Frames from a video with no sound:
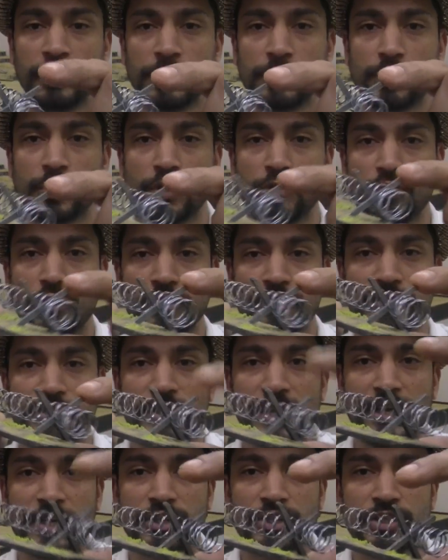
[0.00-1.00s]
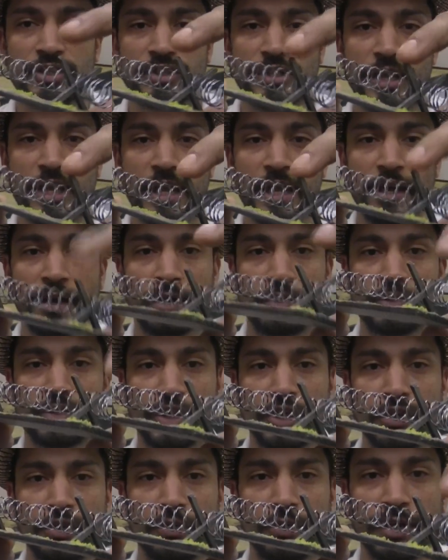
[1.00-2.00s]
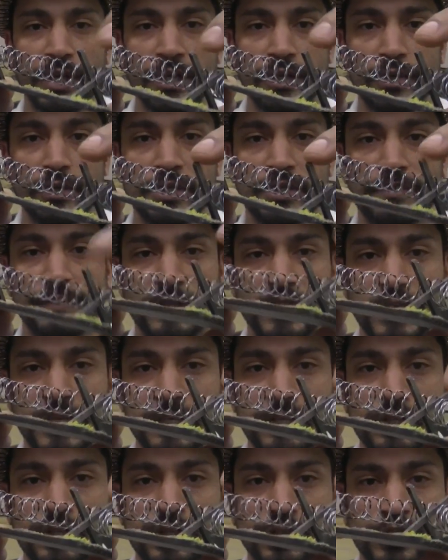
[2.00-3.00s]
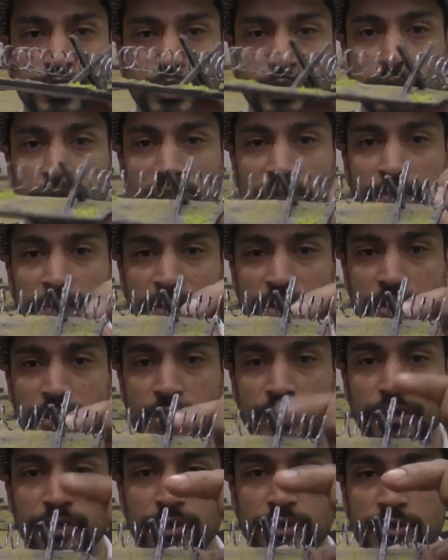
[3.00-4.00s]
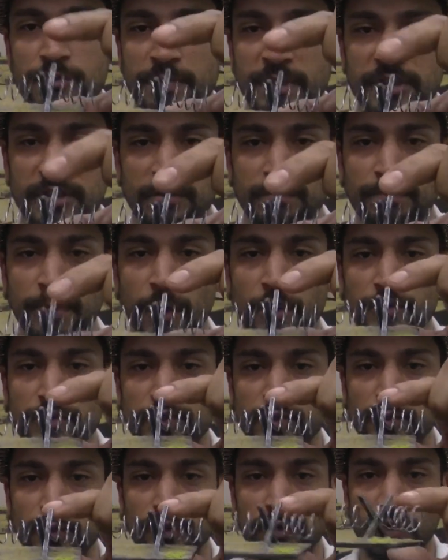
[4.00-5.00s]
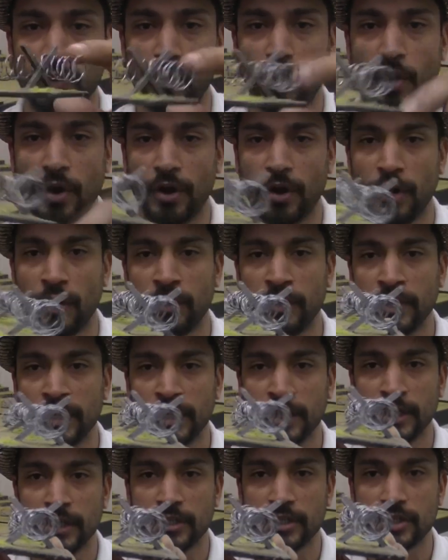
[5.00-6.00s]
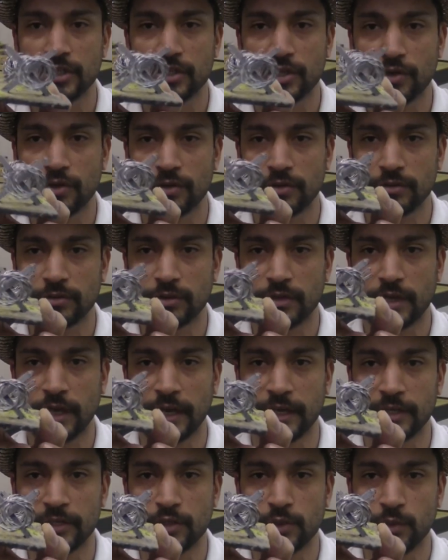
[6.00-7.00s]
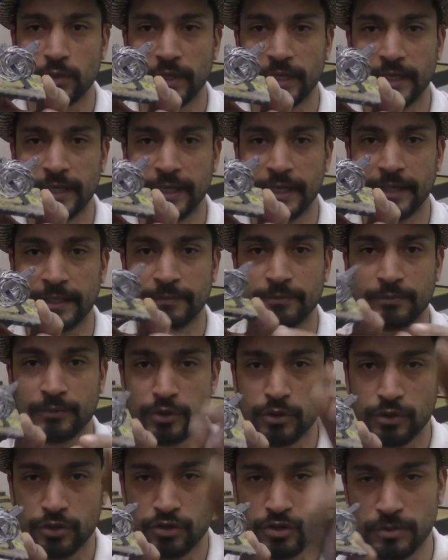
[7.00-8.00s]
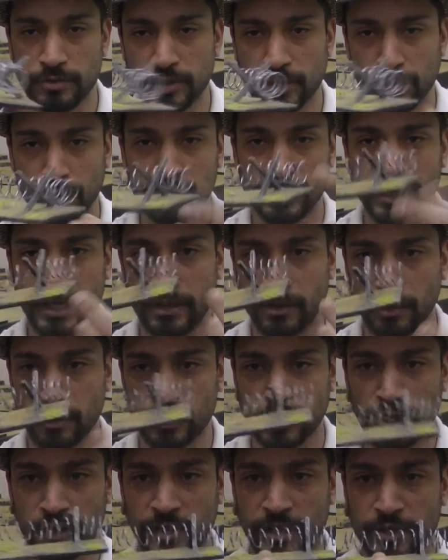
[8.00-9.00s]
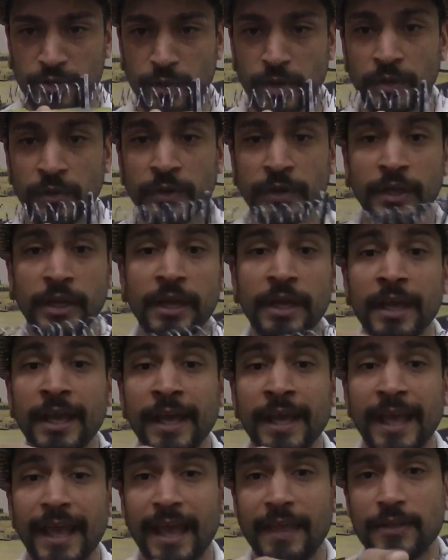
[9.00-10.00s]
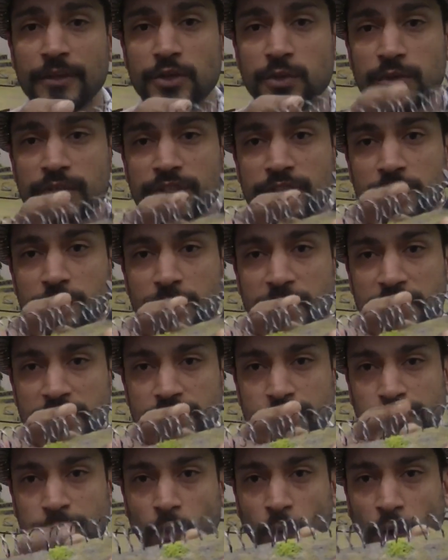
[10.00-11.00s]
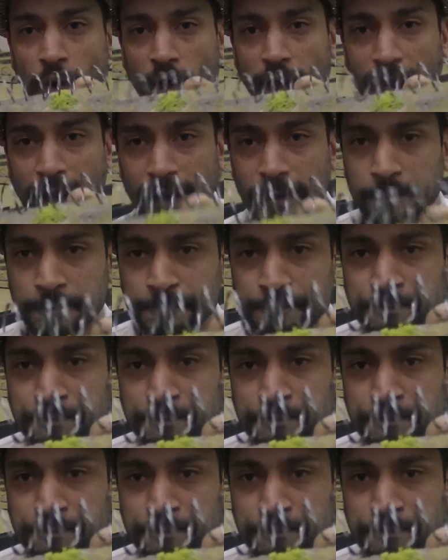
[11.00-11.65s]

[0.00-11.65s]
The little cross sections here. I'll show you what I used for these shortly, but you could use bits of balsa wood or whatnot. Just cut into two strips and glued together. I'll show you that as well. And the twisted piece of wire.